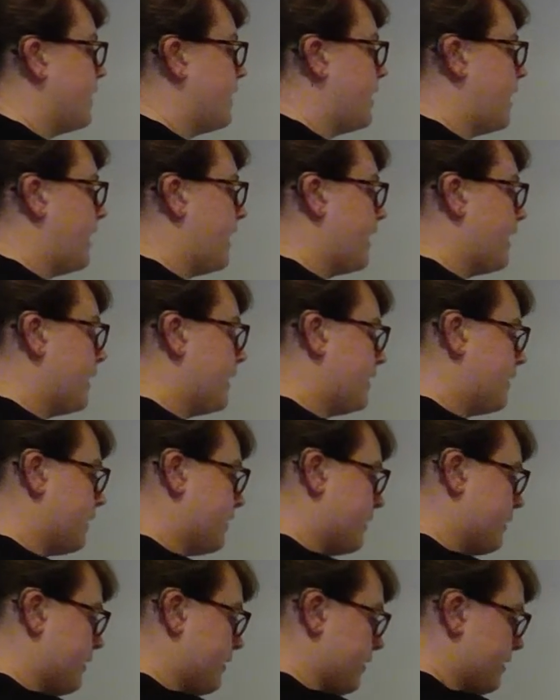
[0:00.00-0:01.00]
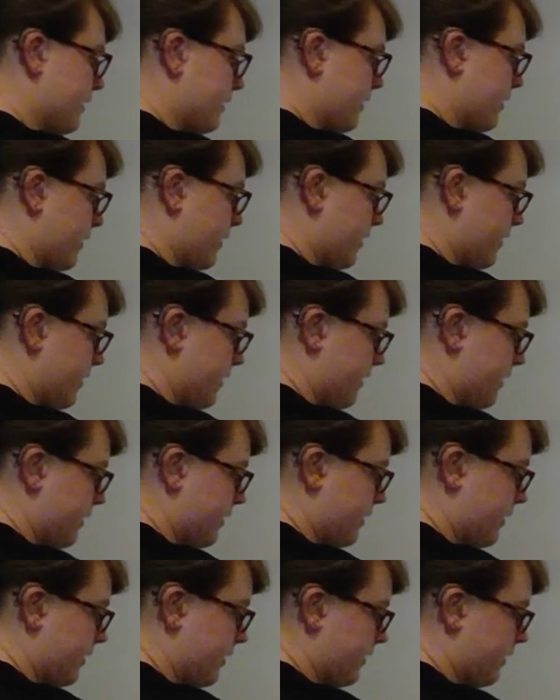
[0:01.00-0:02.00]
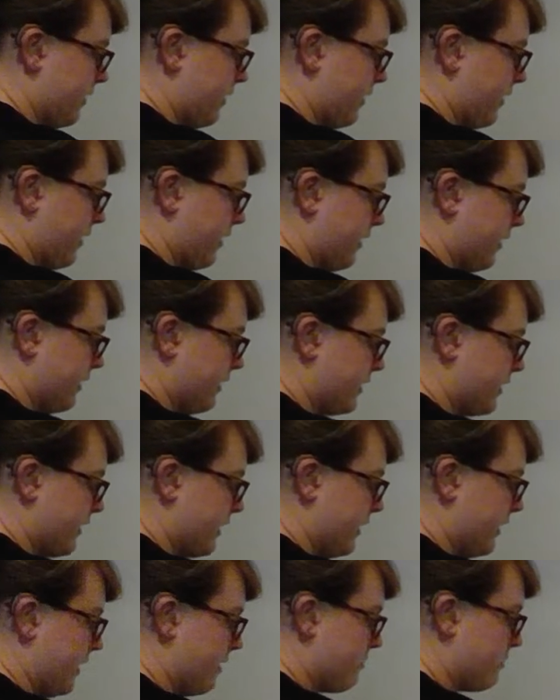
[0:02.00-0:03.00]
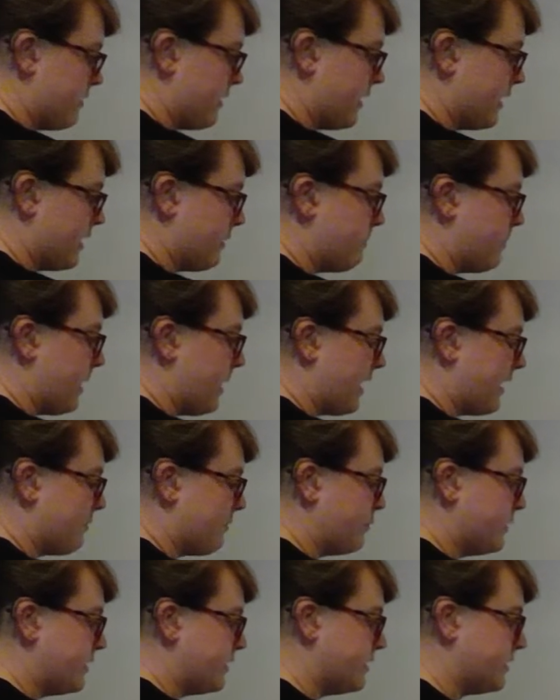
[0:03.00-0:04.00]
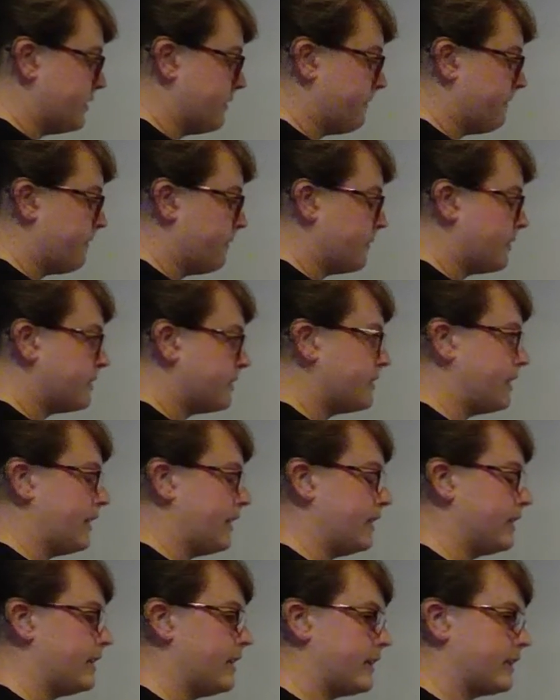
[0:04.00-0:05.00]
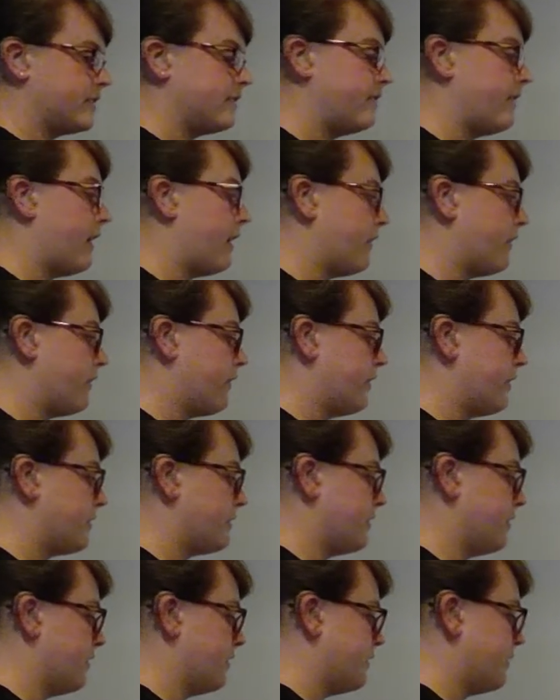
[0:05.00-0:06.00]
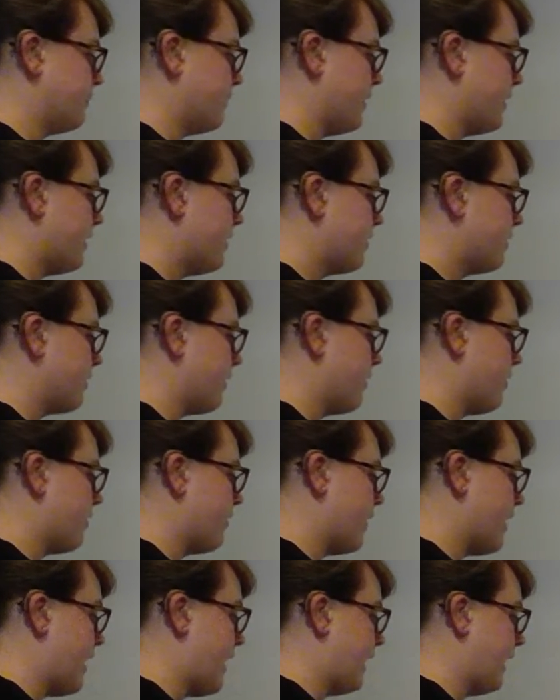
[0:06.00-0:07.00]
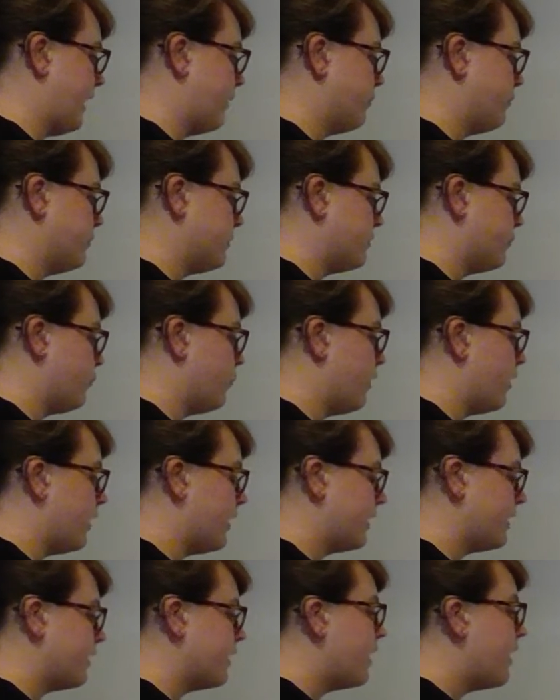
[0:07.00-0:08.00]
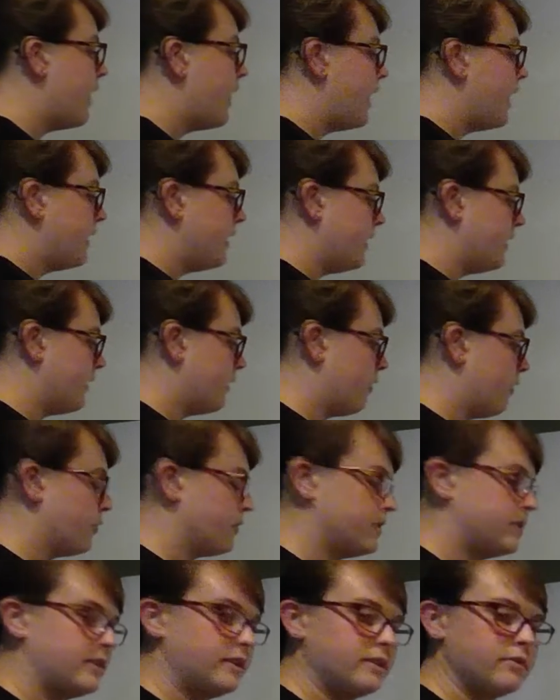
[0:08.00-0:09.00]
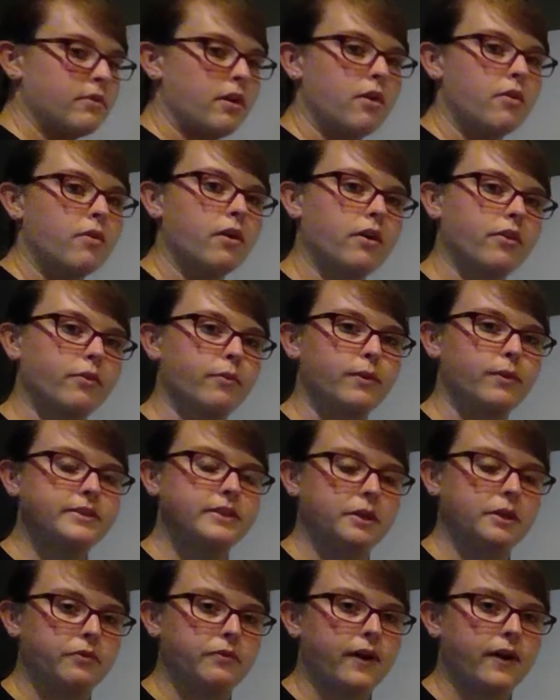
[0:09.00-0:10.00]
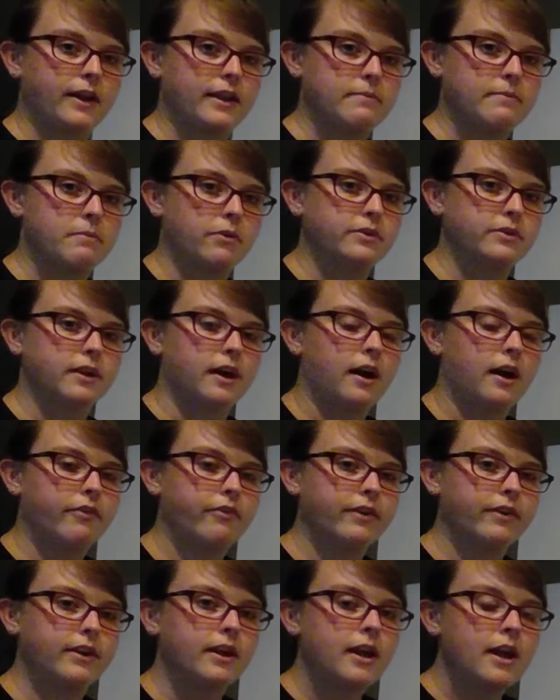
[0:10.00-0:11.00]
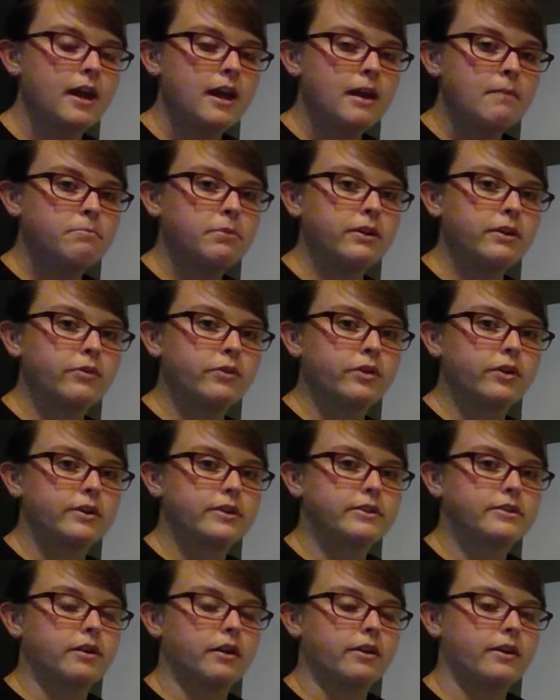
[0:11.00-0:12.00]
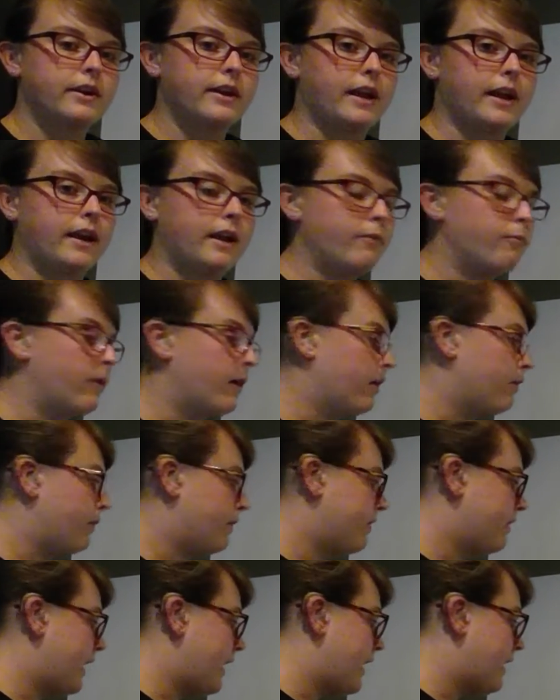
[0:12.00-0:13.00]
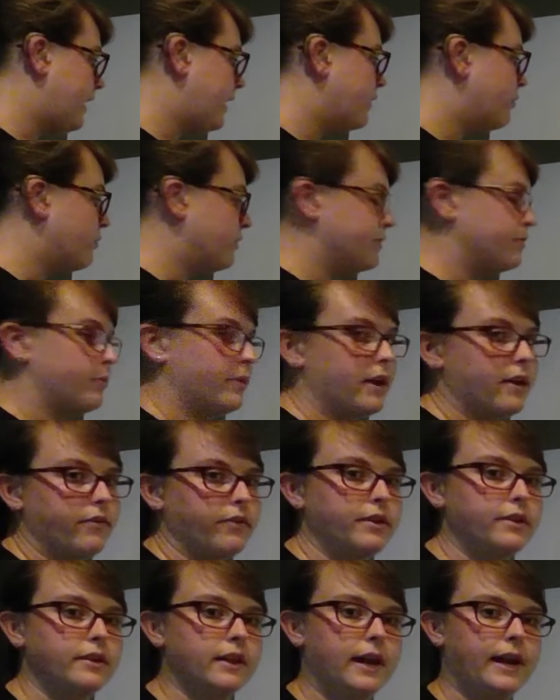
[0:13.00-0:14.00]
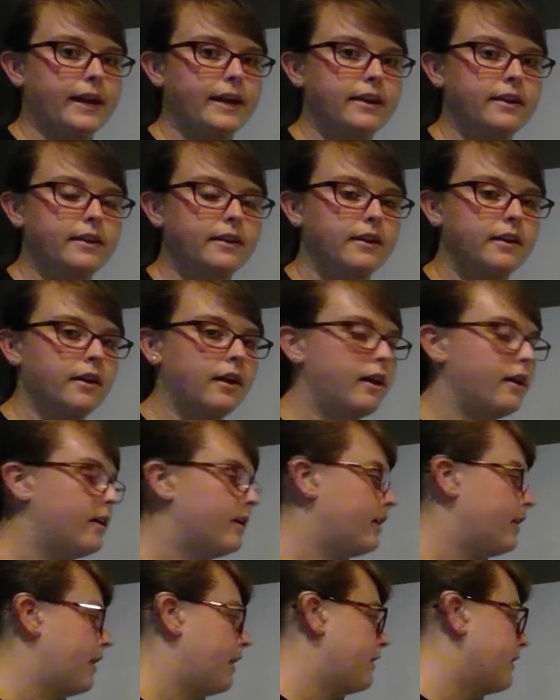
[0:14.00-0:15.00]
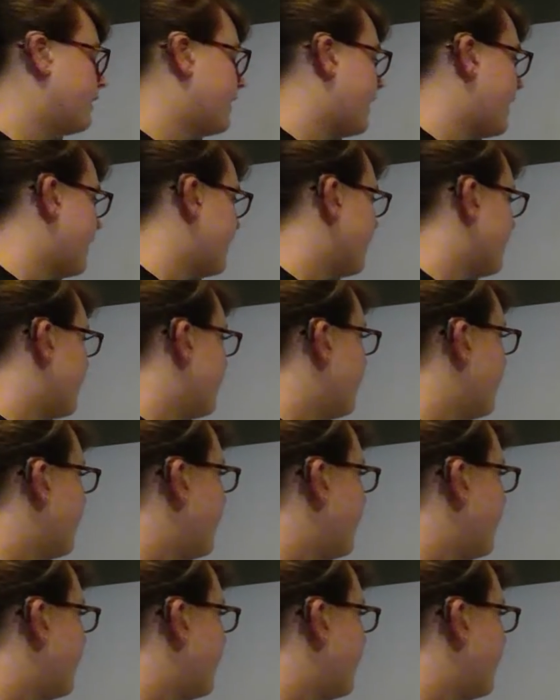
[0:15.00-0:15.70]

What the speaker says: and so there's a number on the bottom, which is the first indexed value that it starts with. So n equals 1 or 0 are the ones that you find the most often, but you could start it anywhere with n equals whatever you like. And then